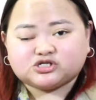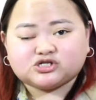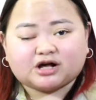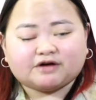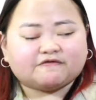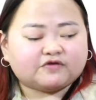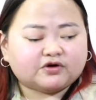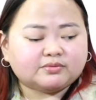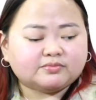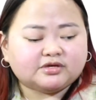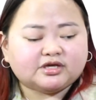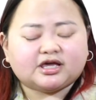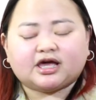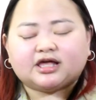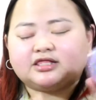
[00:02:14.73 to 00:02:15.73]
siya for
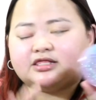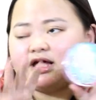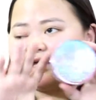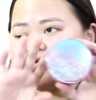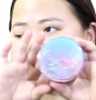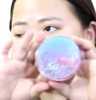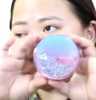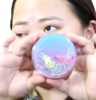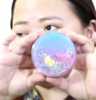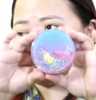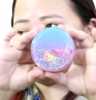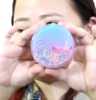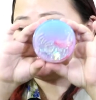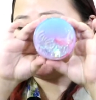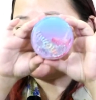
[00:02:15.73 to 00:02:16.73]
me. And ayan,
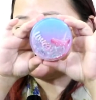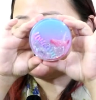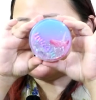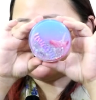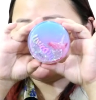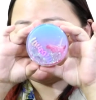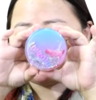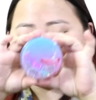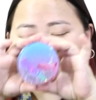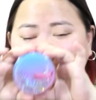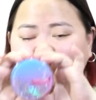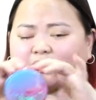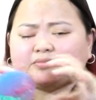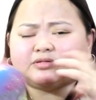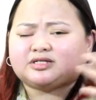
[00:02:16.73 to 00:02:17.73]
it's so cute. You've
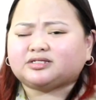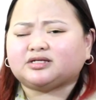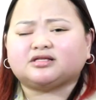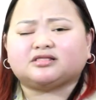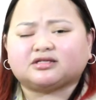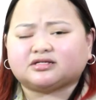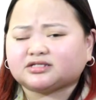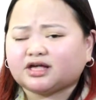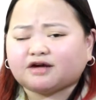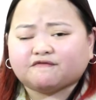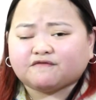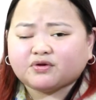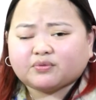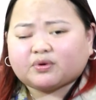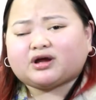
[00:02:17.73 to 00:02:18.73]
probably seen this
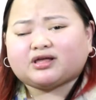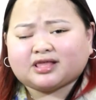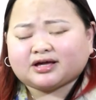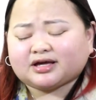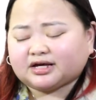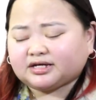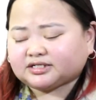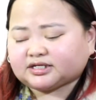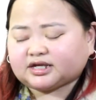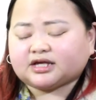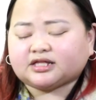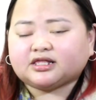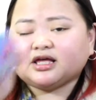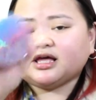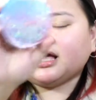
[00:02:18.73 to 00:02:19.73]
everywhere, like I
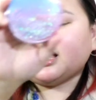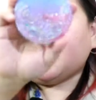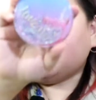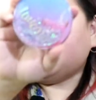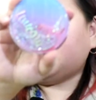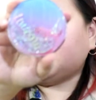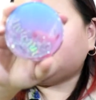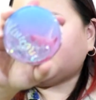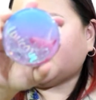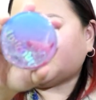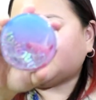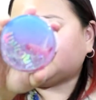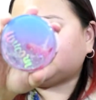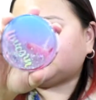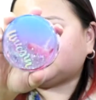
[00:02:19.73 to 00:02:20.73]
said. But
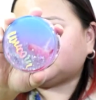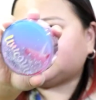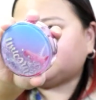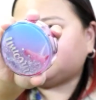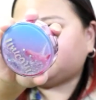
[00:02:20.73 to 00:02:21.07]
yeah, it's just the